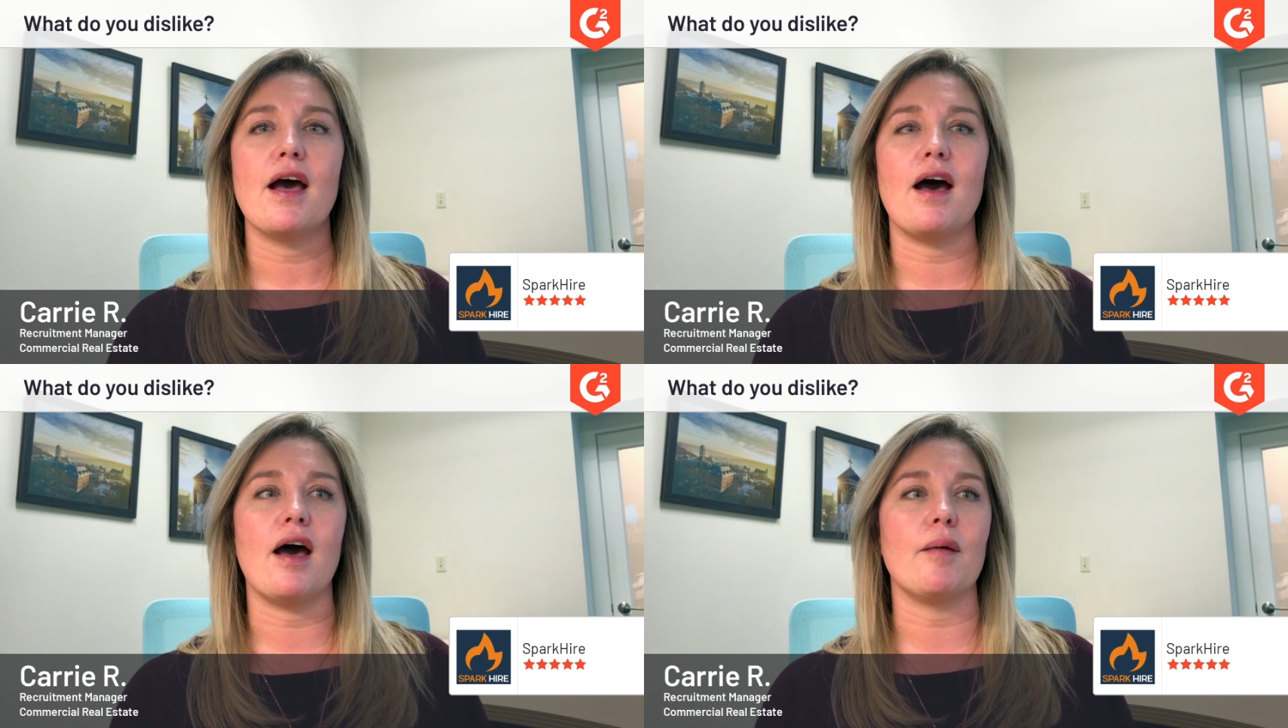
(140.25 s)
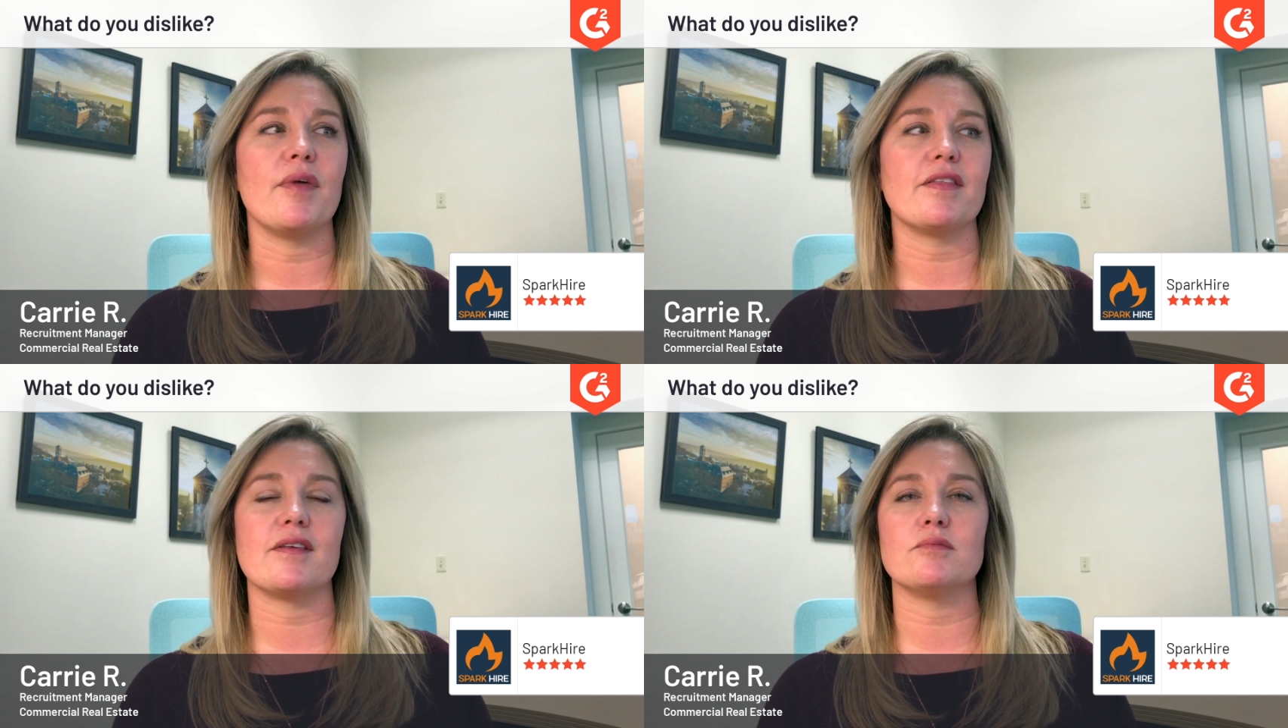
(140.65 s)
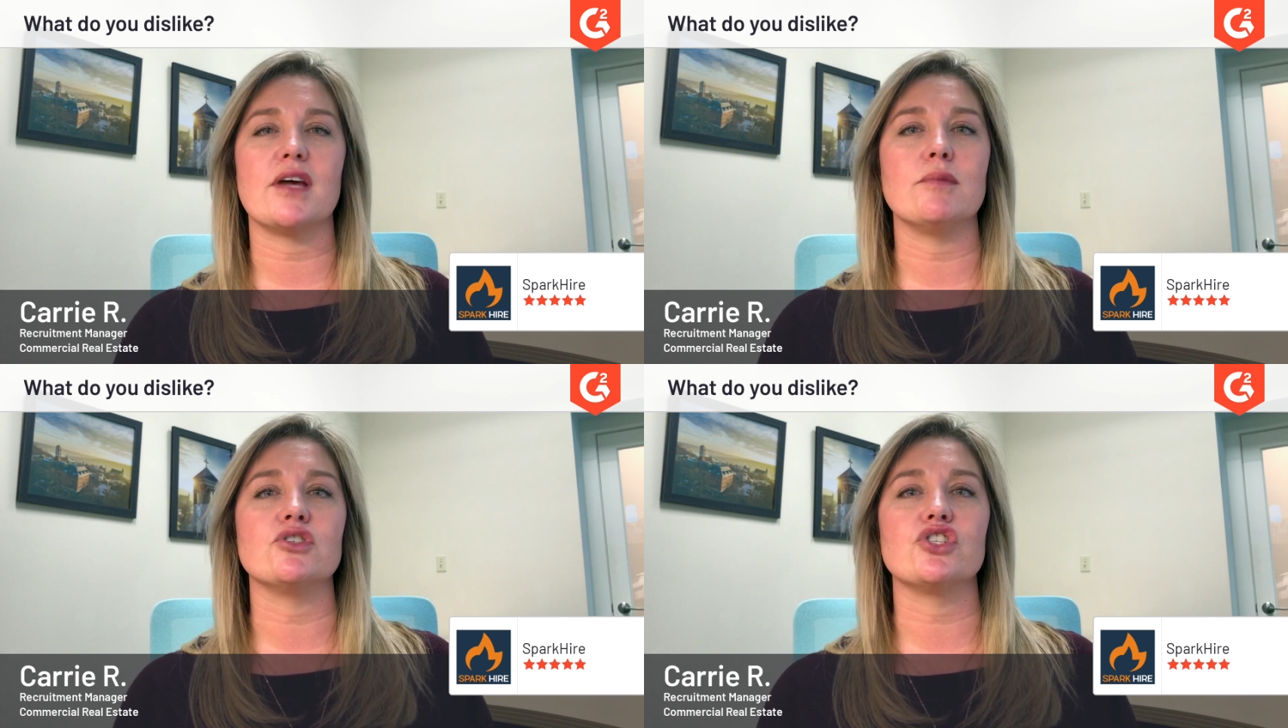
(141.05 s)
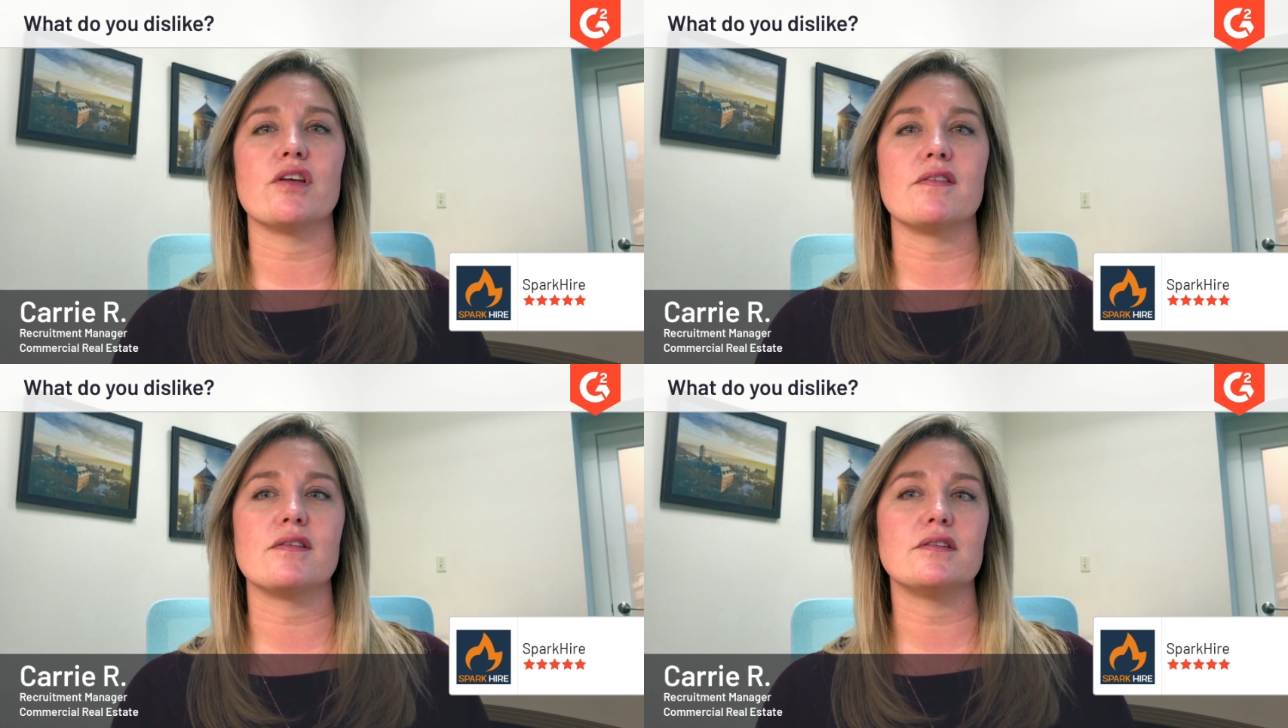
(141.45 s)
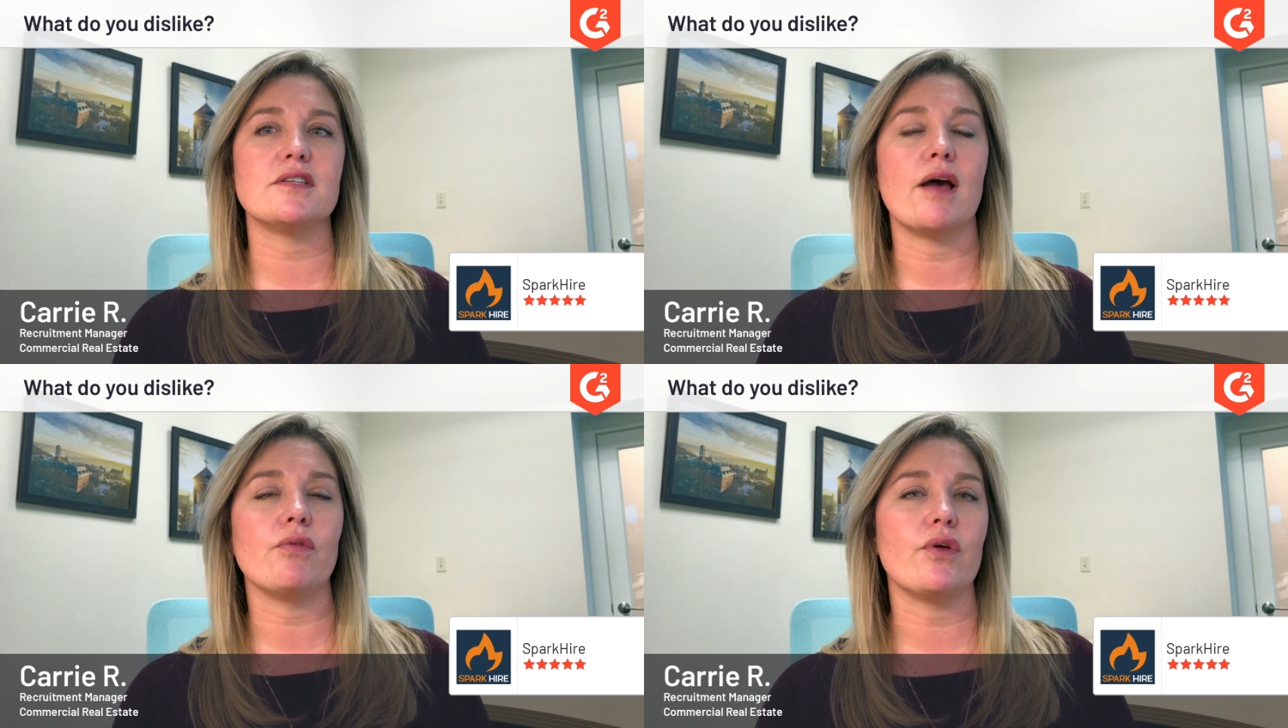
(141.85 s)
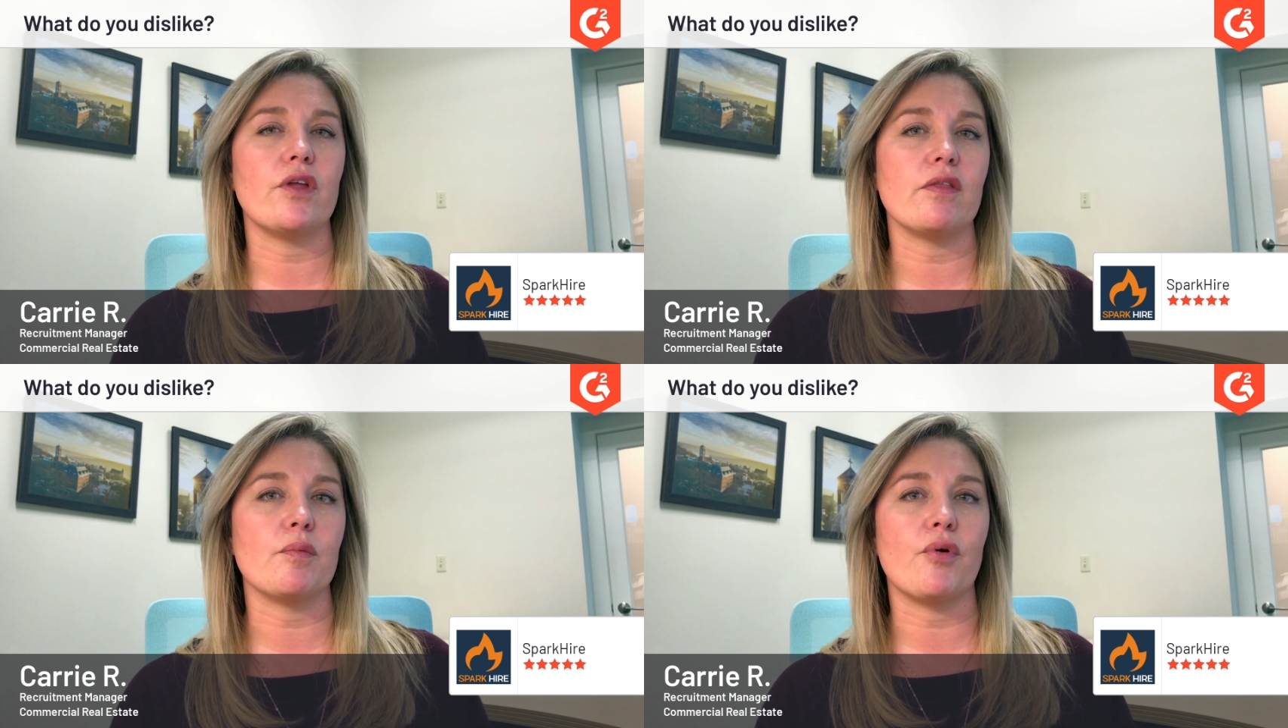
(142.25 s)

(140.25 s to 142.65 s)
and sometimes just downloading the